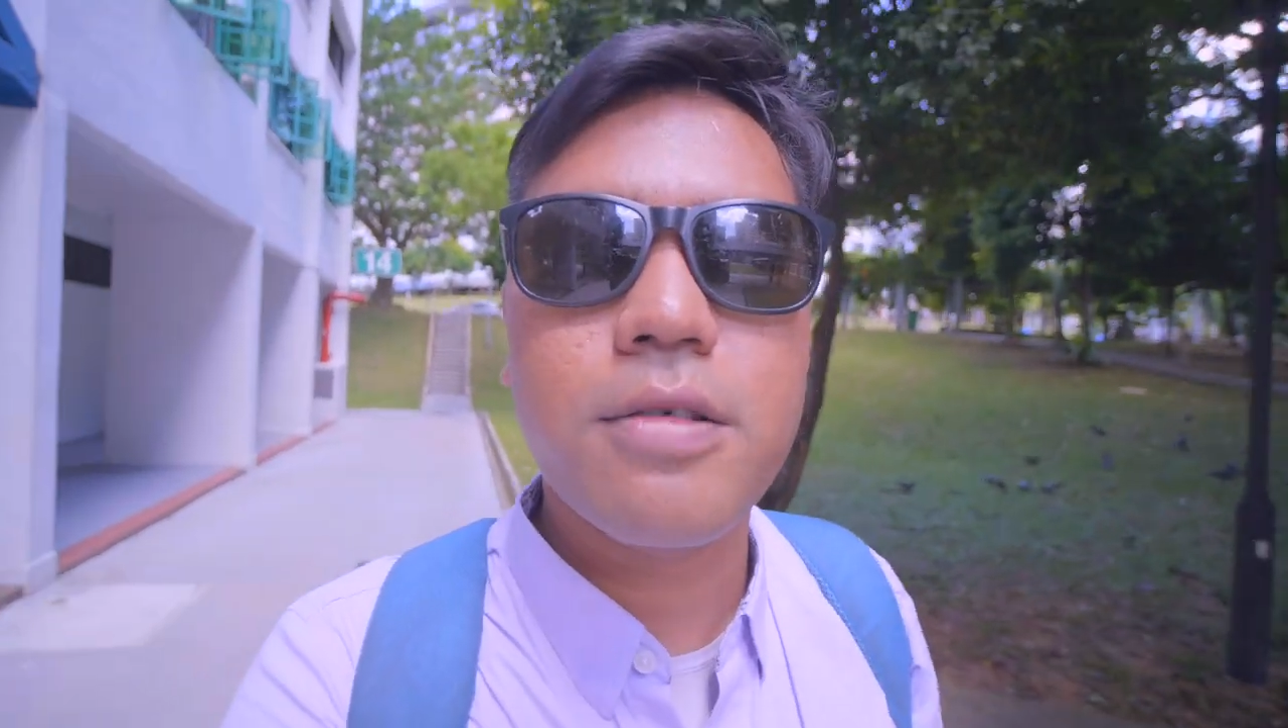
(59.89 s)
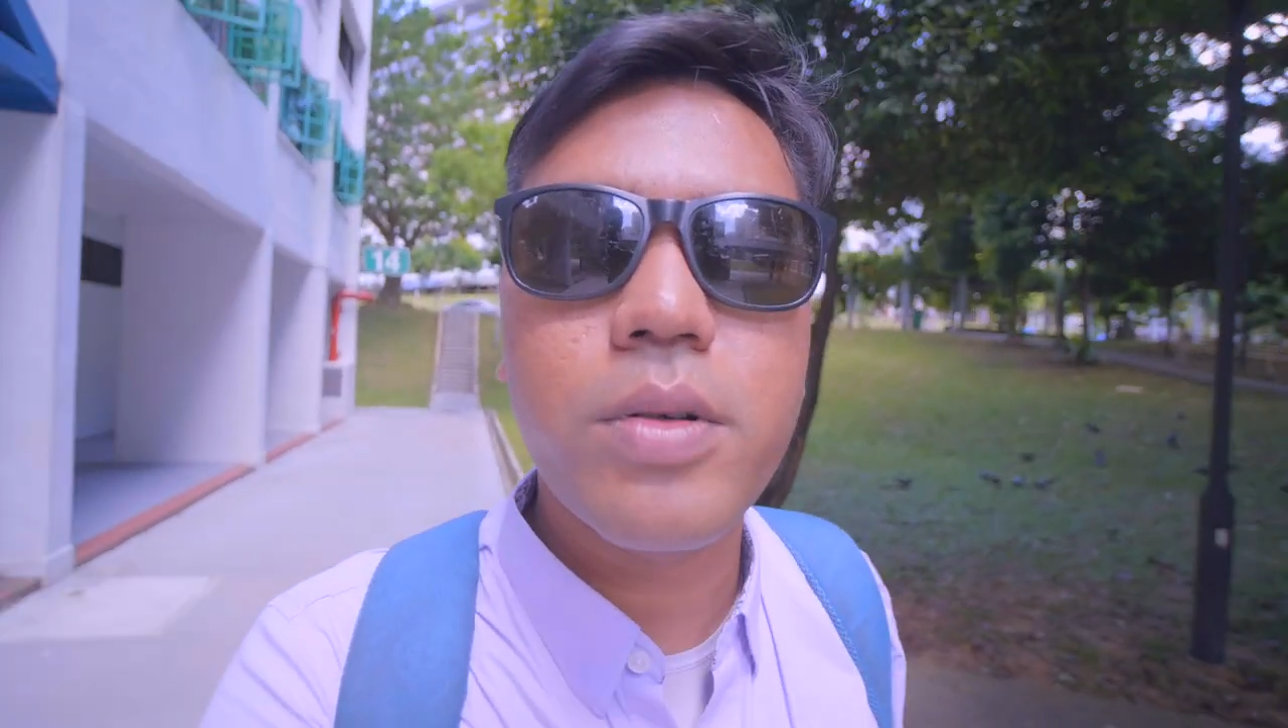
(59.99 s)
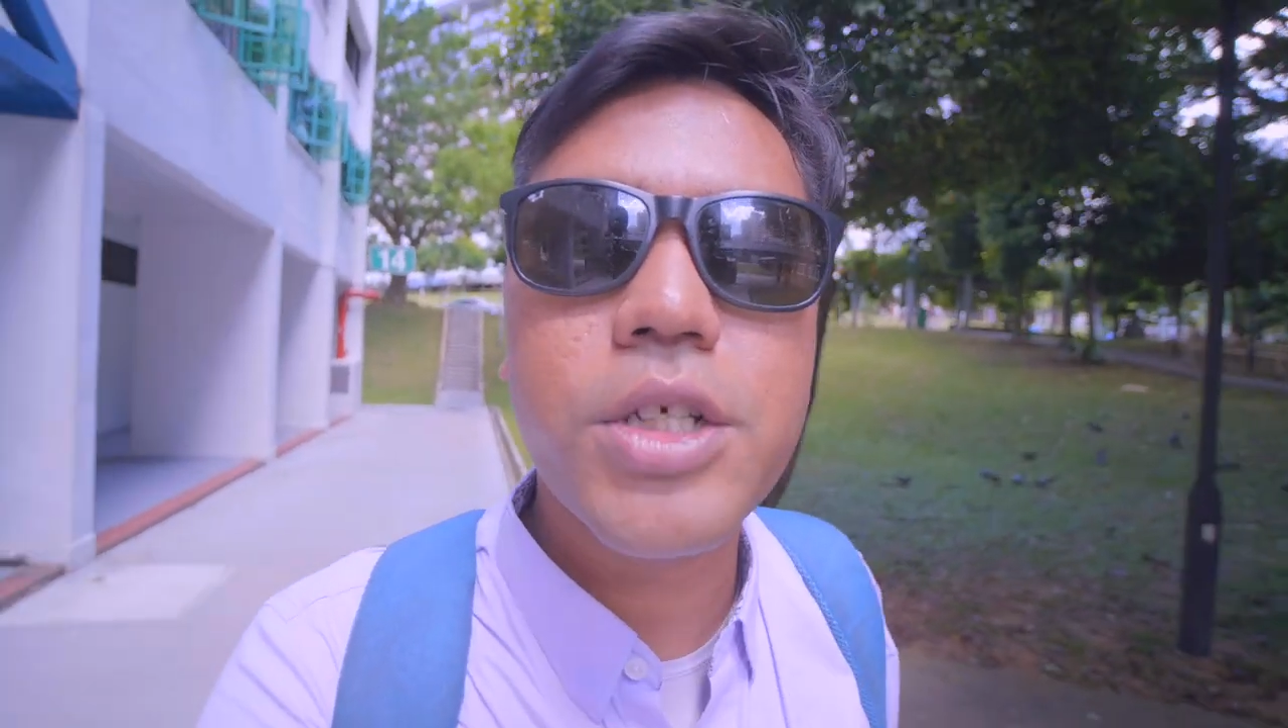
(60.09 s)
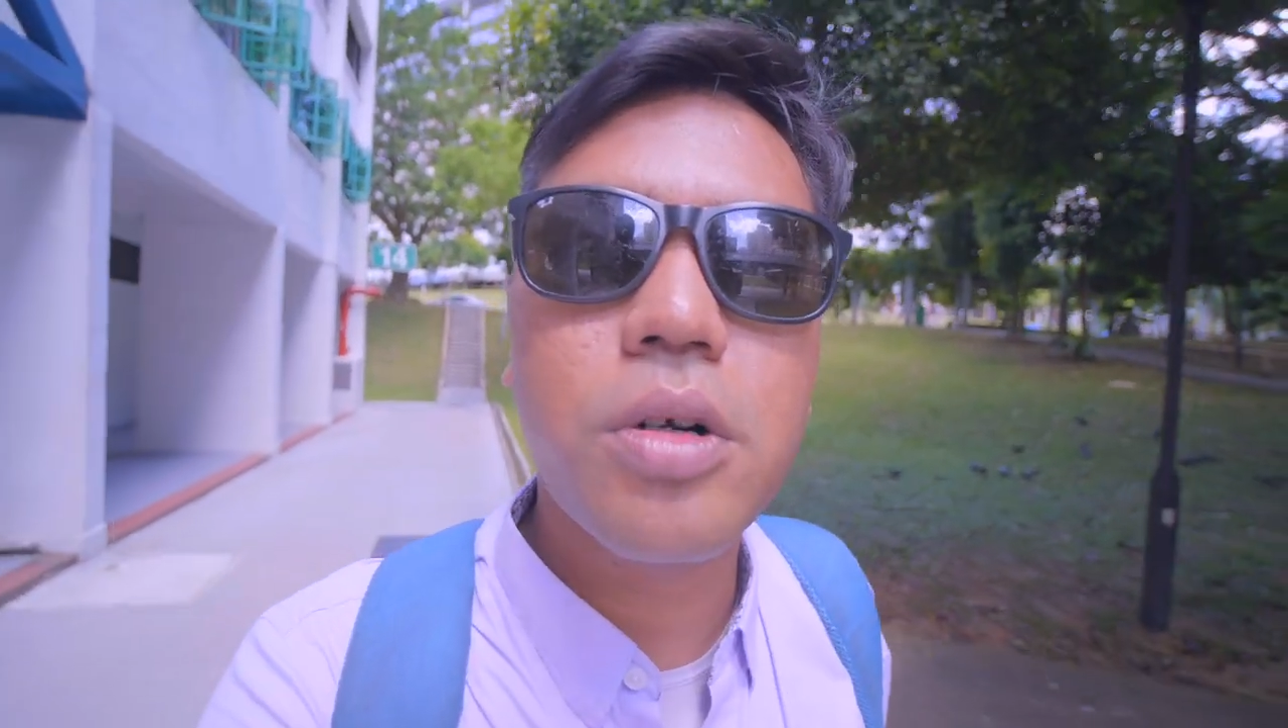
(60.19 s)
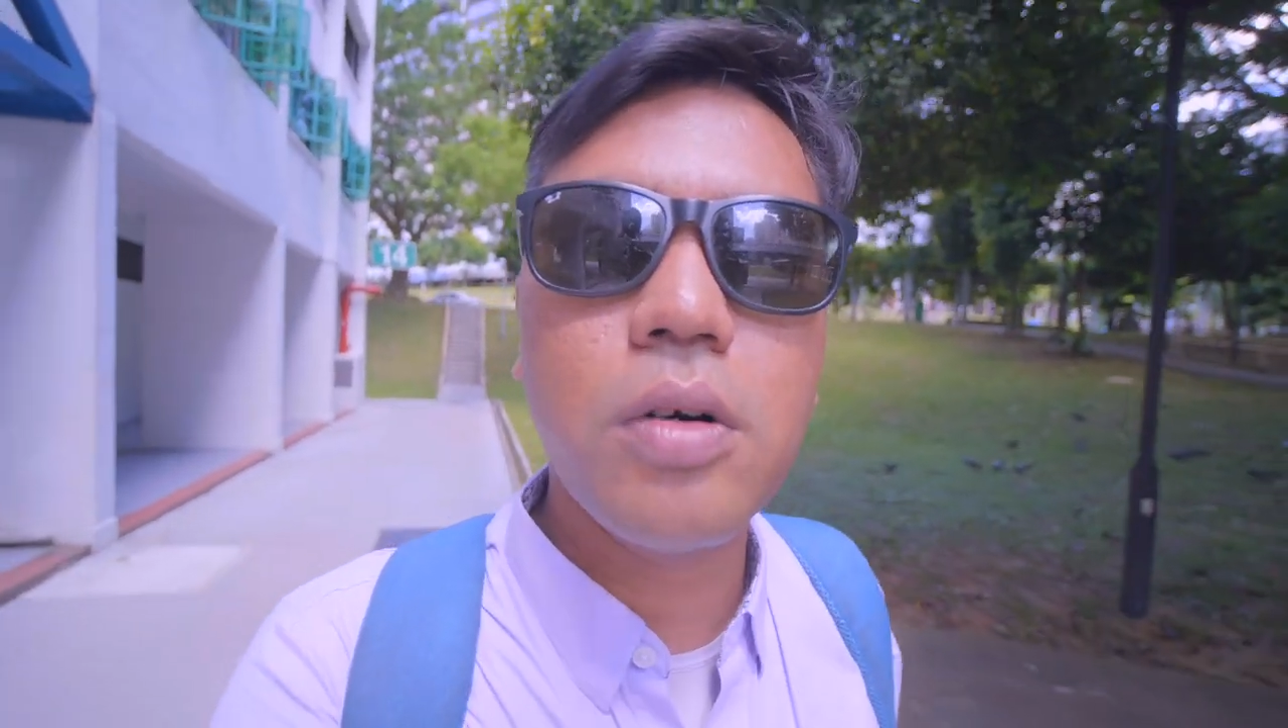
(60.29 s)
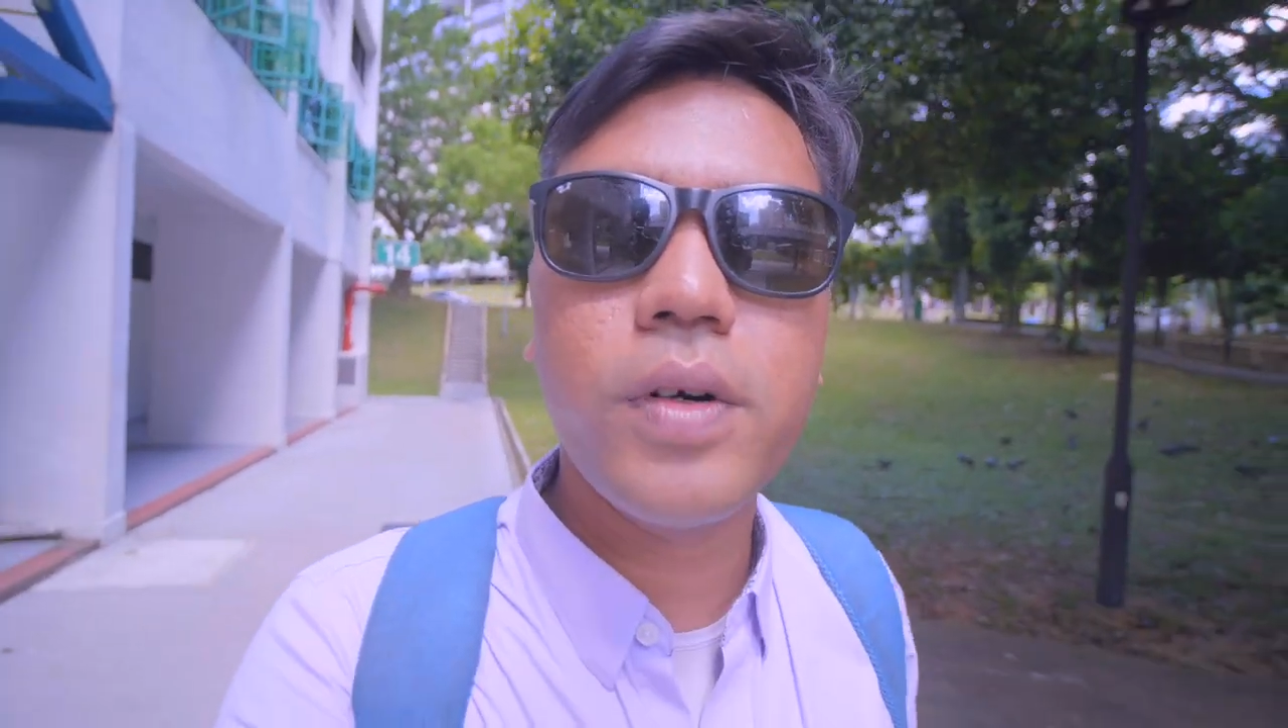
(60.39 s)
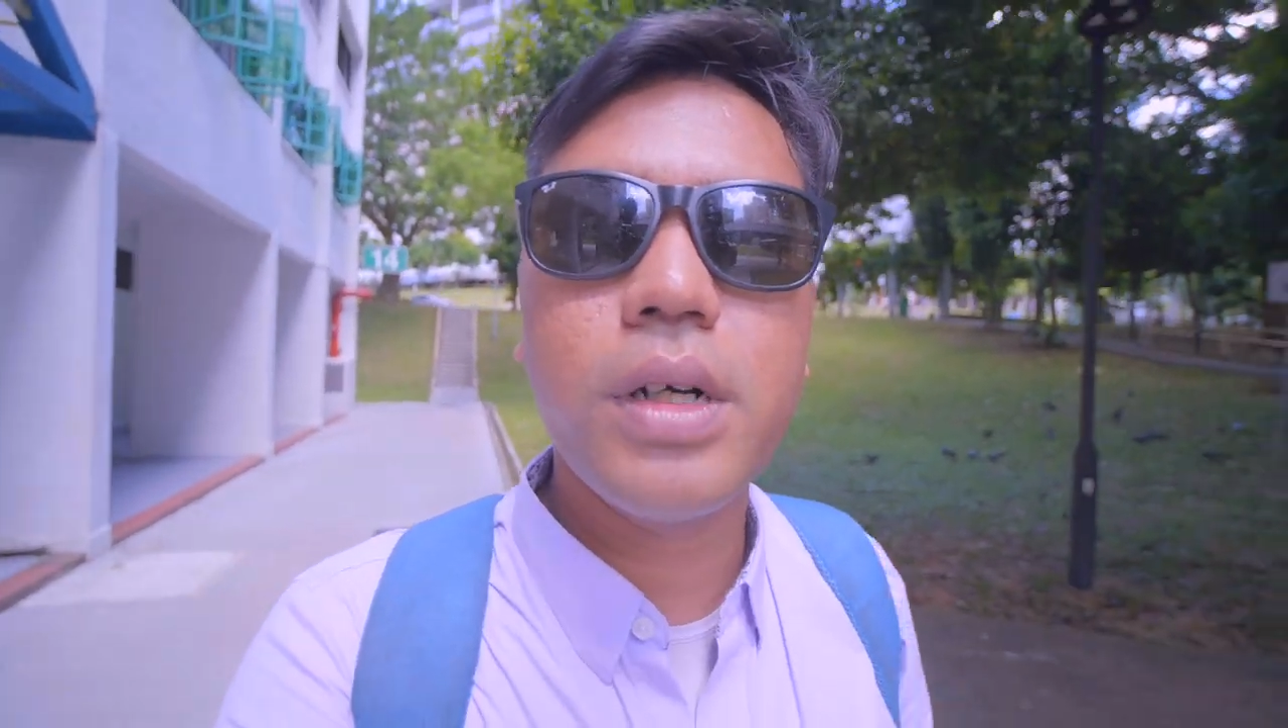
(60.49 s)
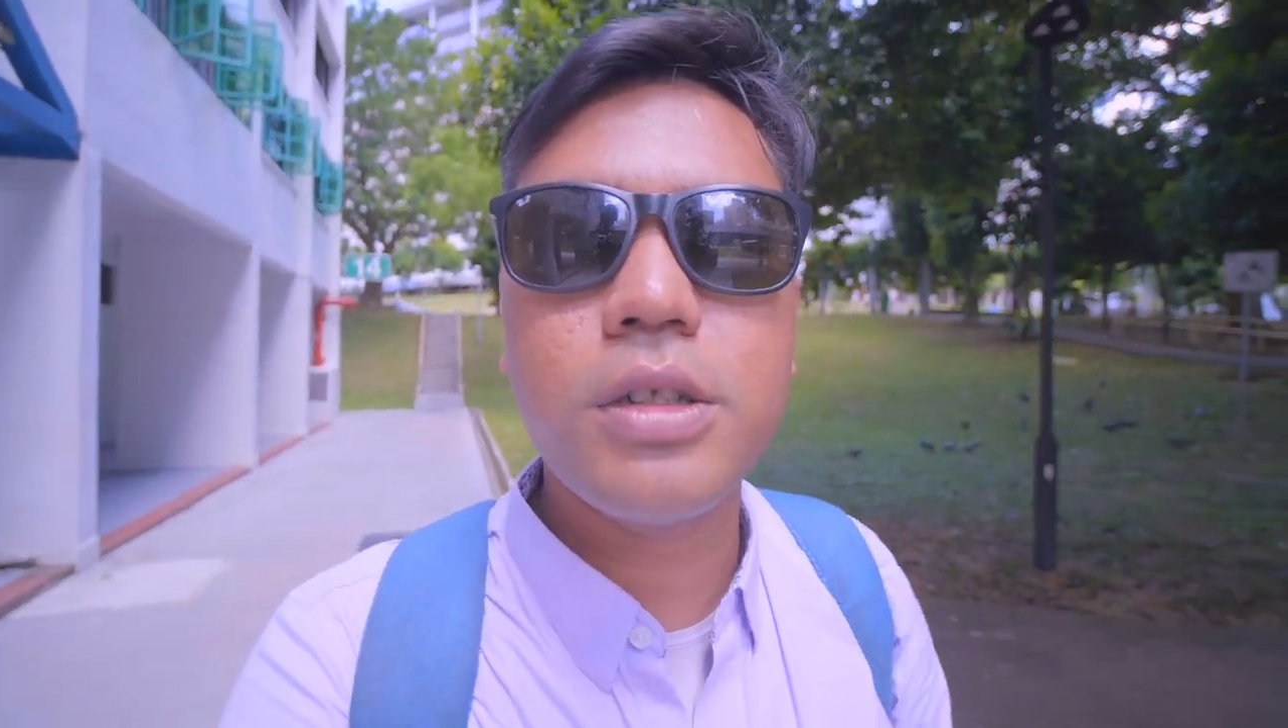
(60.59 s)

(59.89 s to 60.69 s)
switched over